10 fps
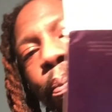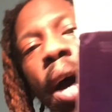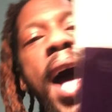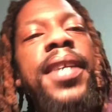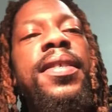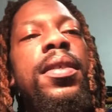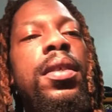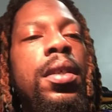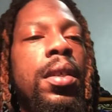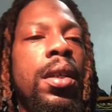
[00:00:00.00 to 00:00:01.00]
box.
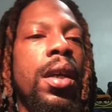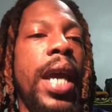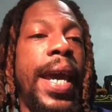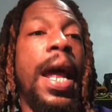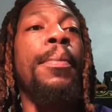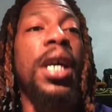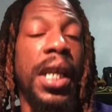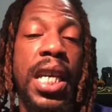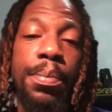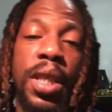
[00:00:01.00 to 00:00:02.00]
And I'm gonna
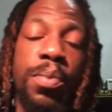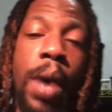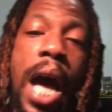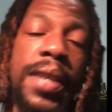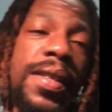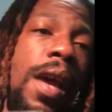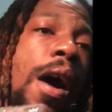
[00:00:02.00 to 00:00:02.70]
keep this box.